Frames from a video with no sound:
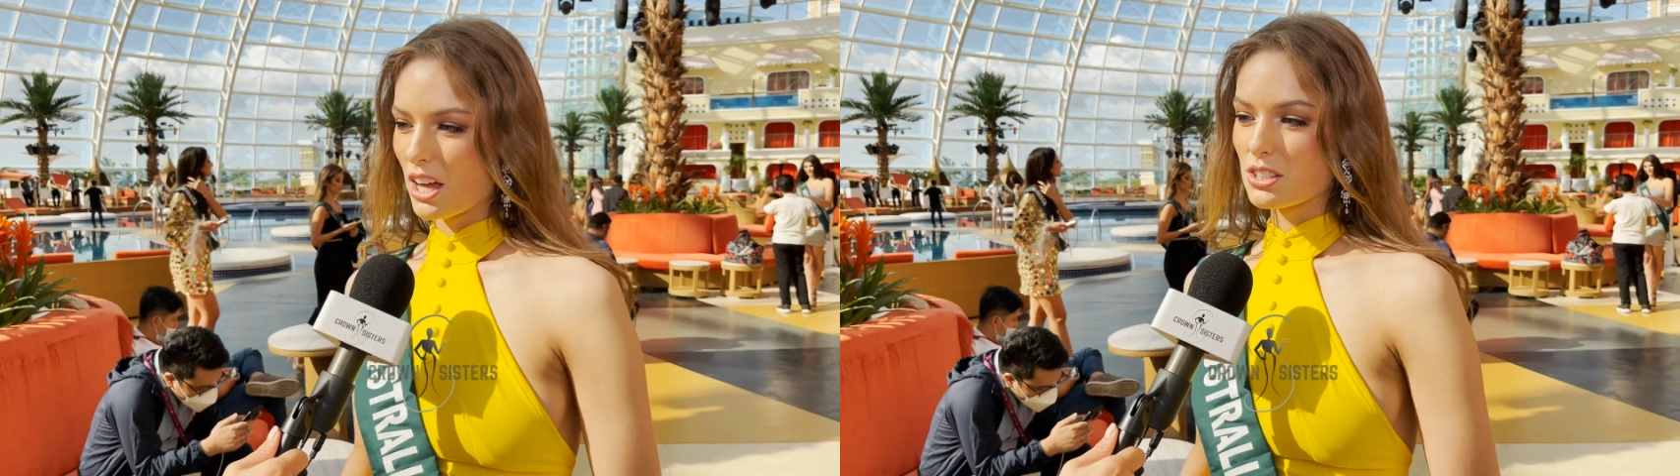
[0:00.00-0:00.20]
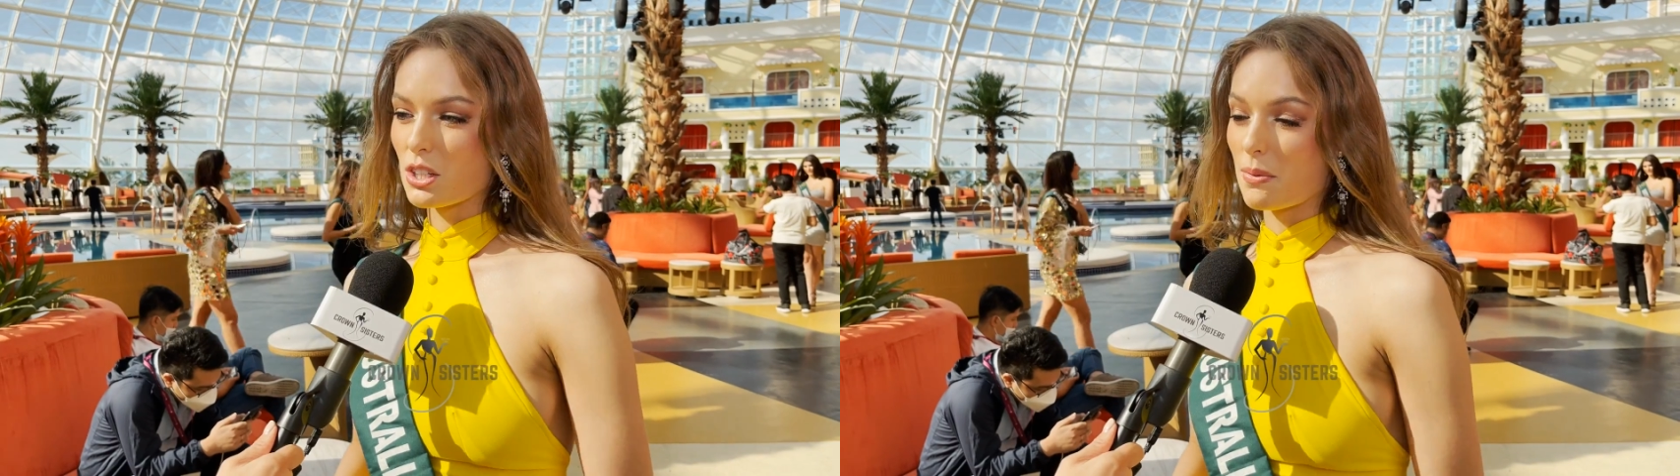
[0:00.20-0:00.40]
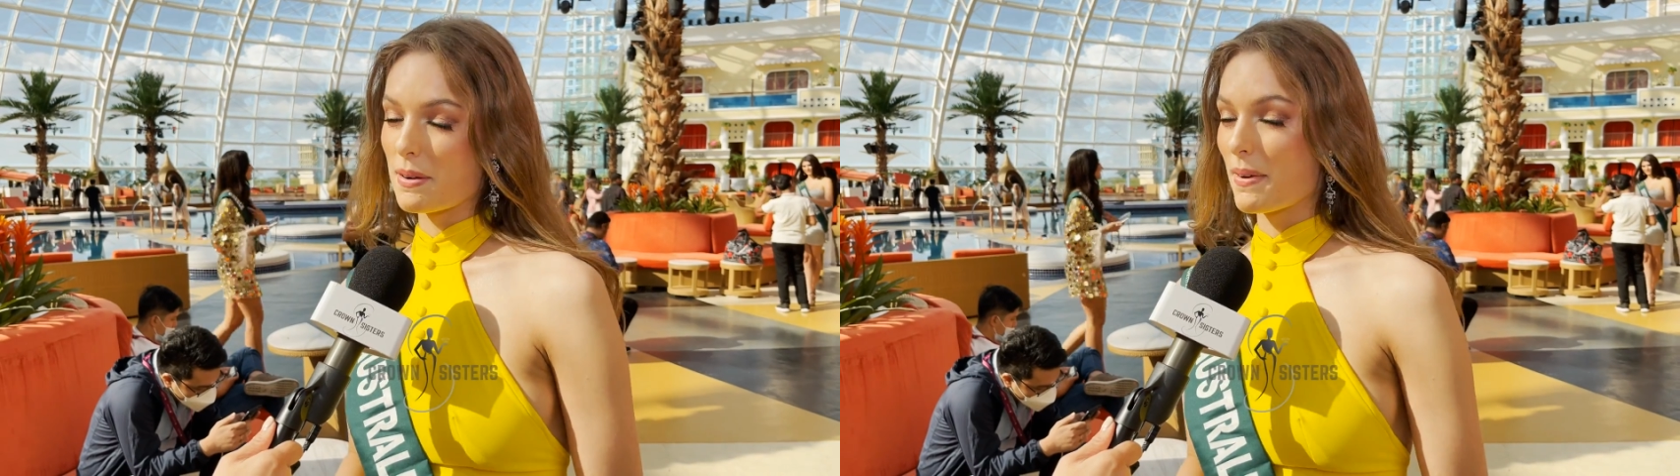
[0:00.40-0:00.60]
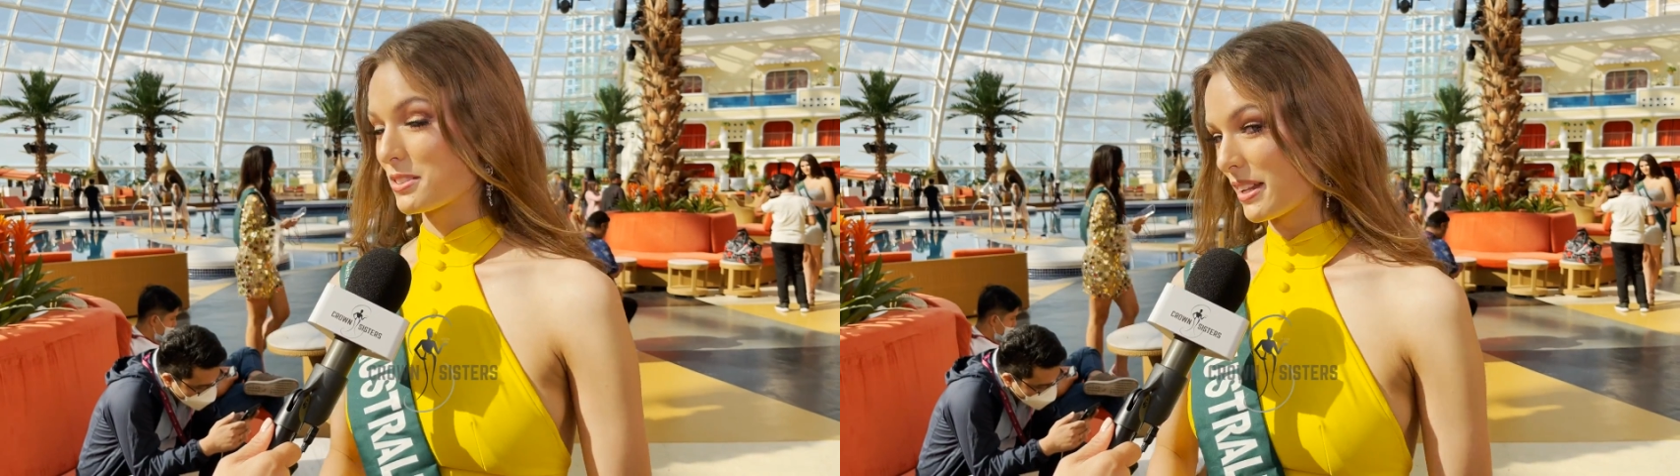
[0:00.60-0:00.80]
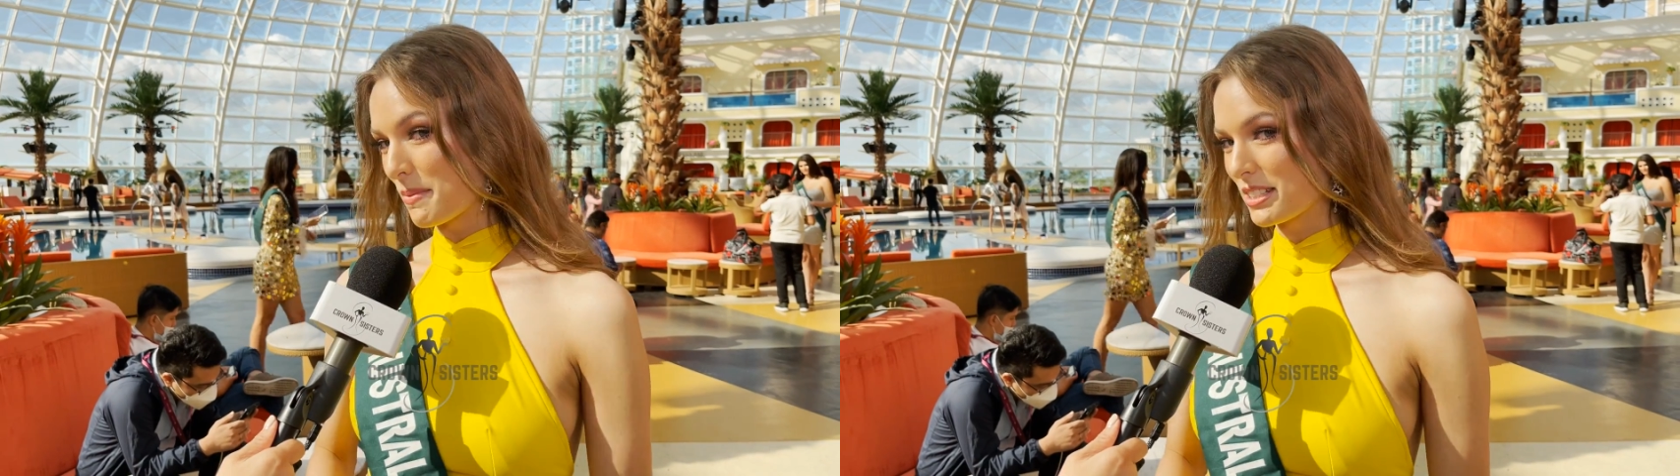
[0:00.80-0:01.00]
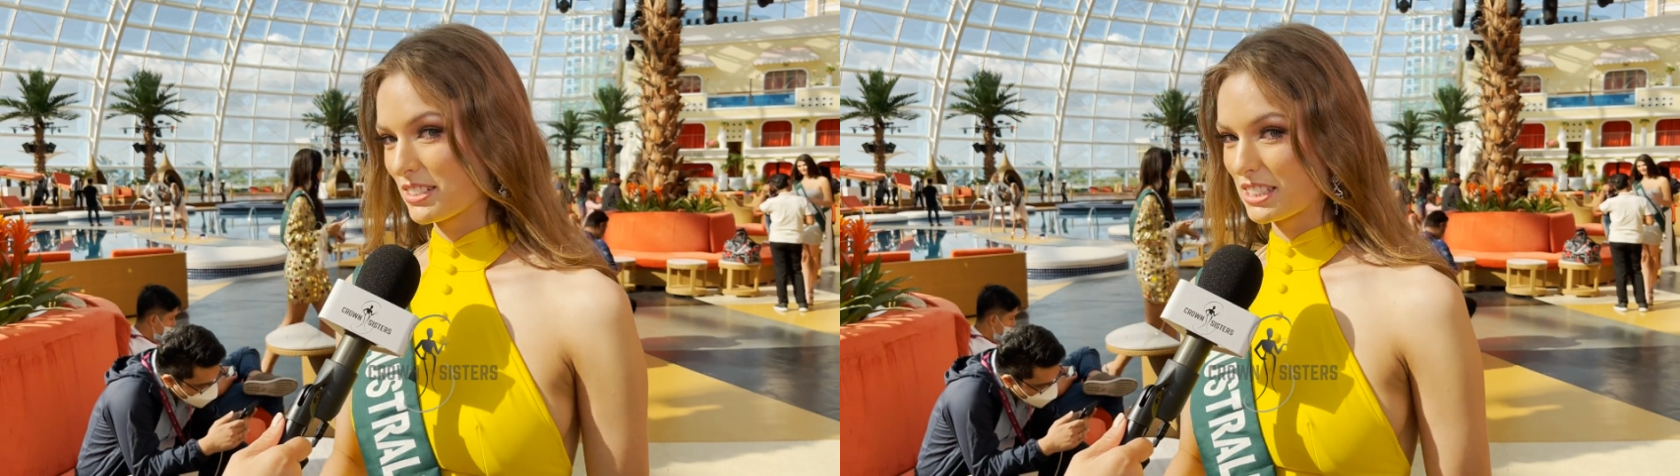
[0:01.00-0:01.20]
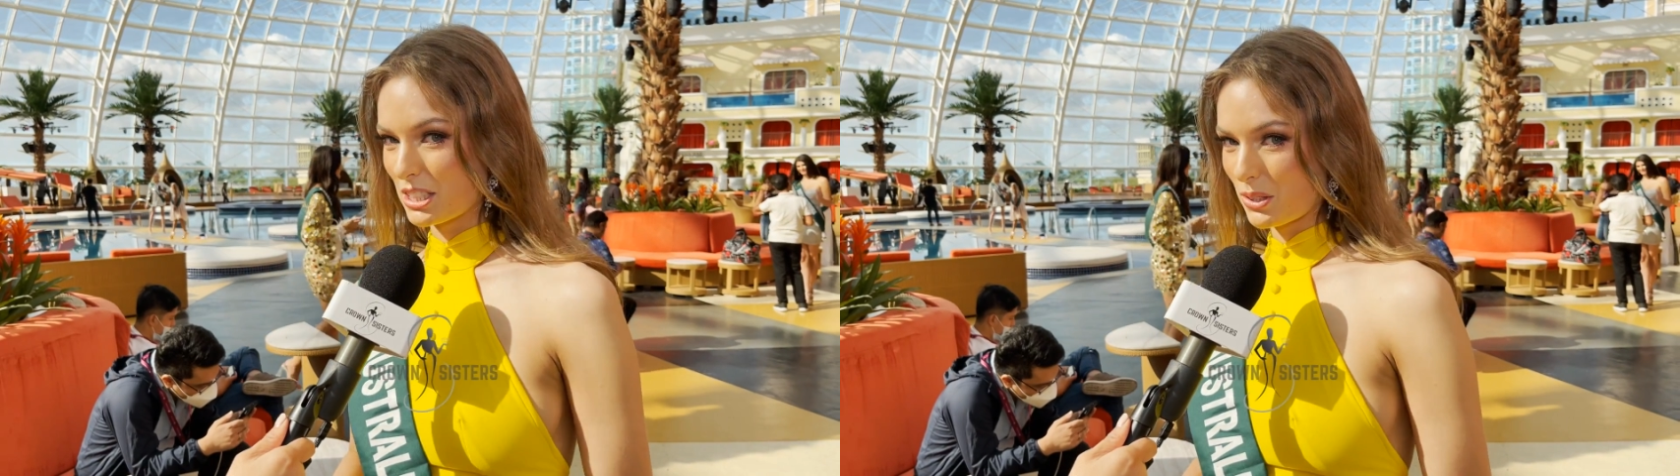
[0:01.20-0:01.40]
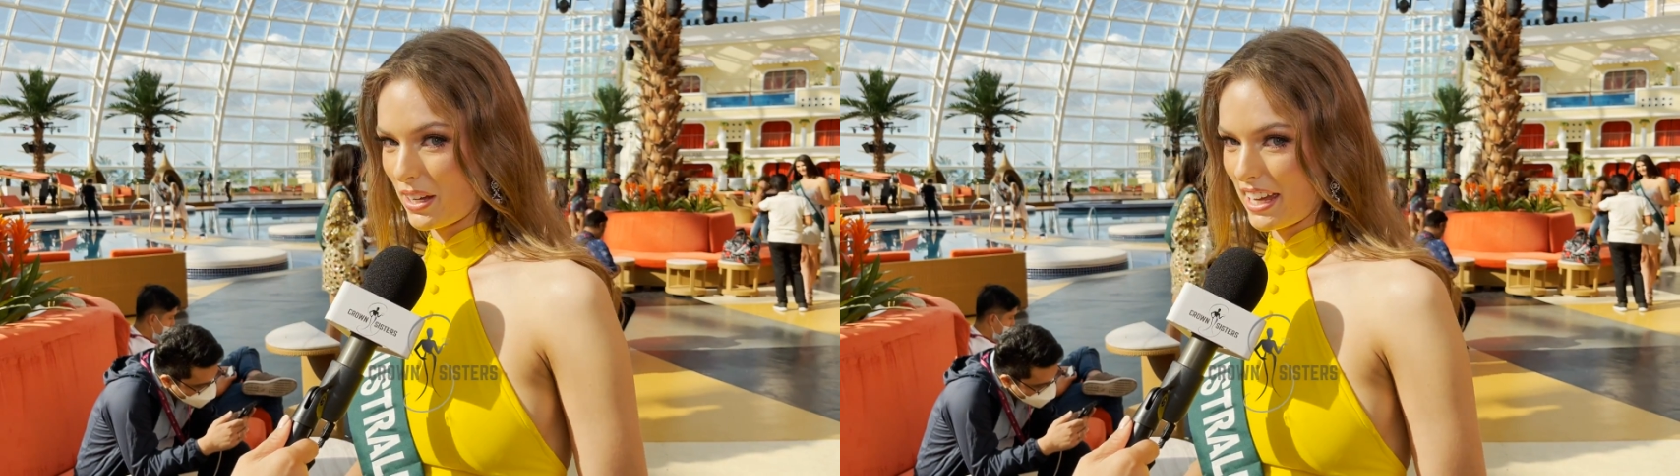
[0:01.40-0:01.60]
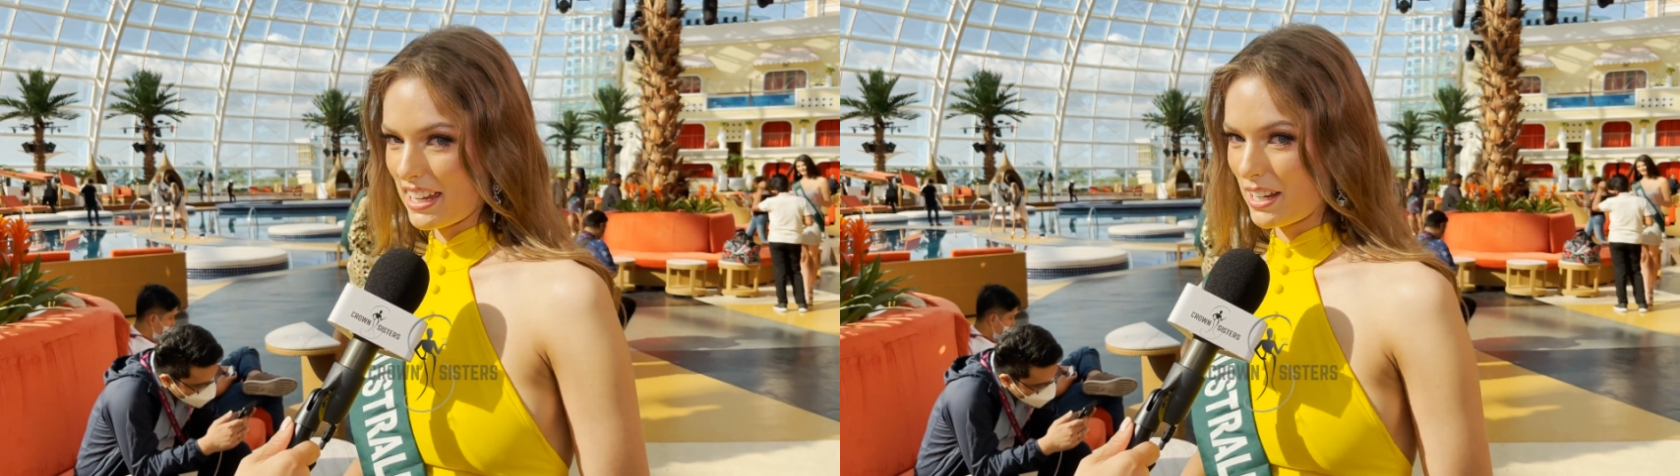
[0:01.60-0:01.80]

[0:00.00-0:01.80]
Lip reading: So my pasarela mentor is Louis.